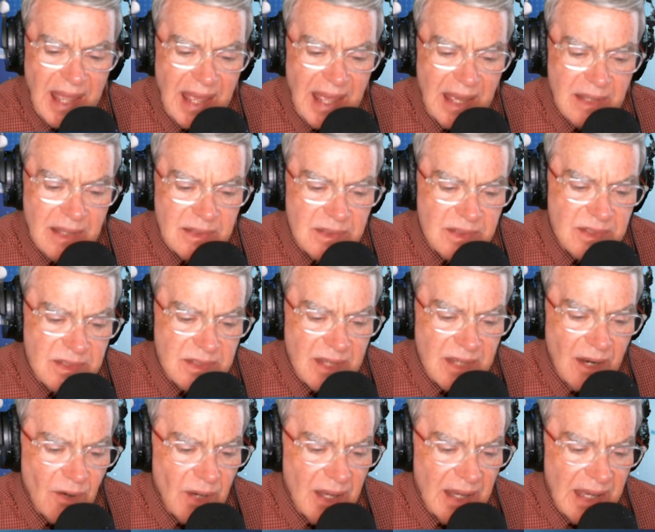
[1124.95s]
and
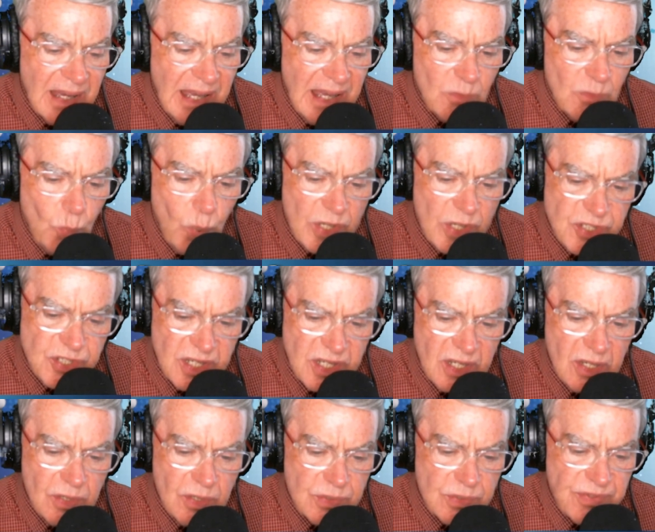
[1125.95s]
Sarah and what she
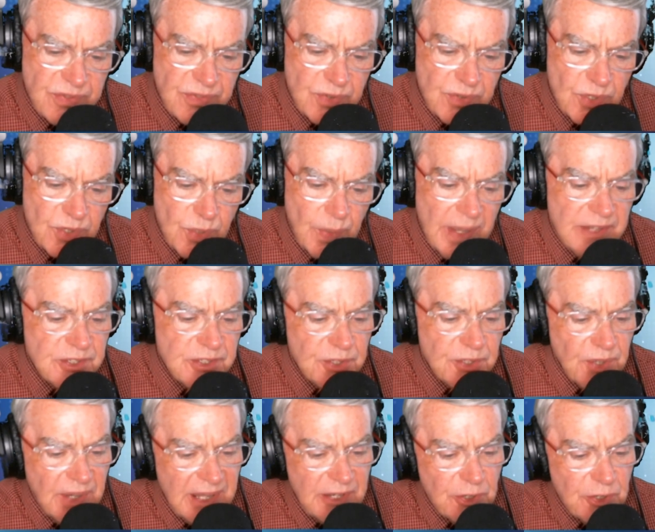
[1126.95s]
goes through and
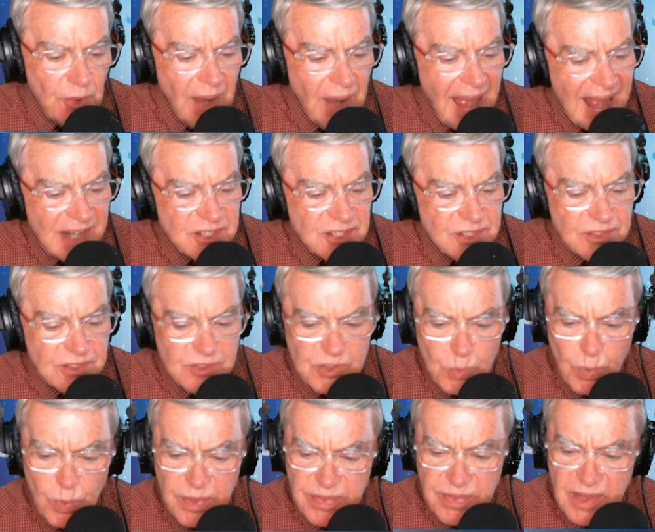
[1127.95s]
her interactions
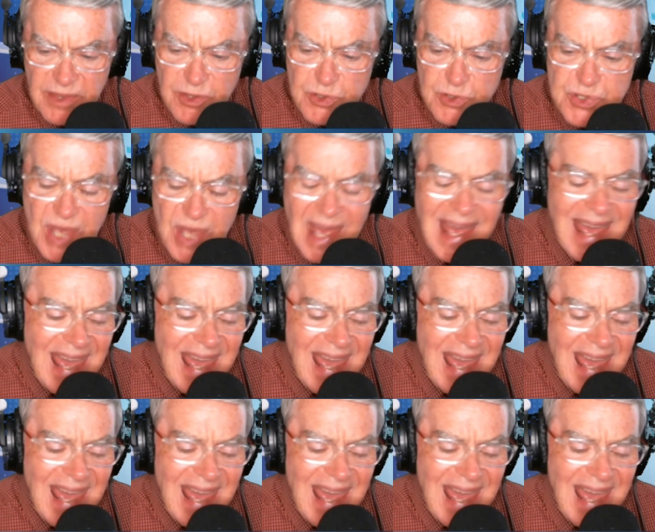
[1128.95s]
with others.